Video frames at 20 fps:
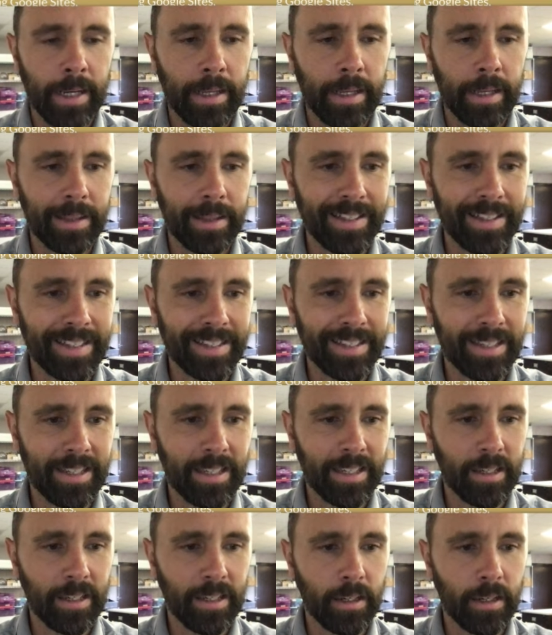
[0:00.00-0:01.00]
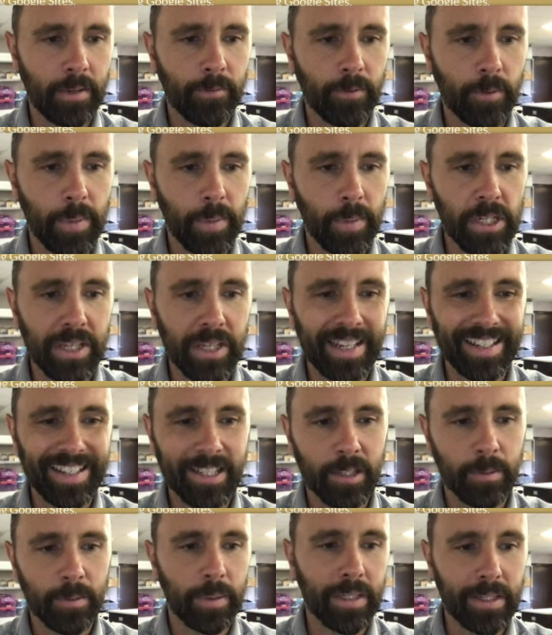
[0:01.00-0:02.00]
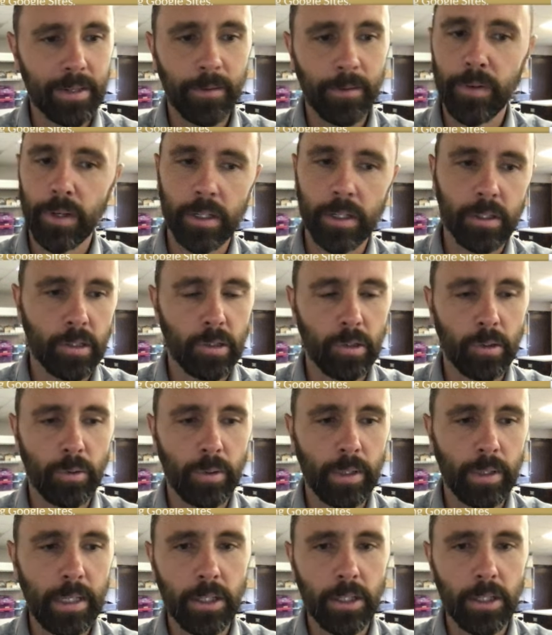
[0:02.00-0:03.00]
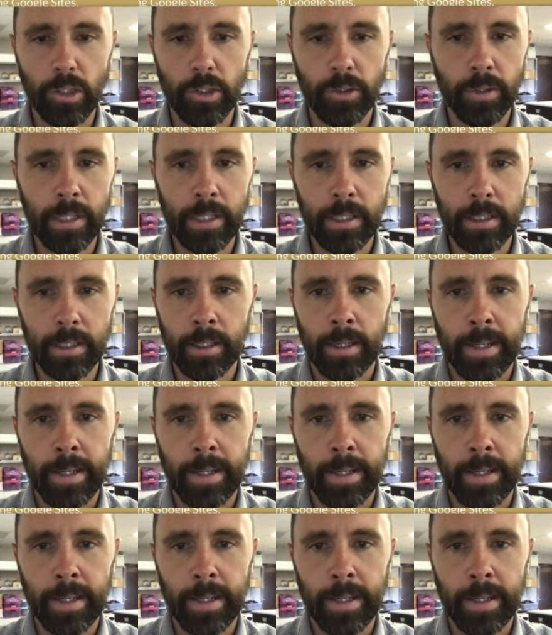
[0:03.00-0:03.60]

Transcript: This is the information that is specific to each unit.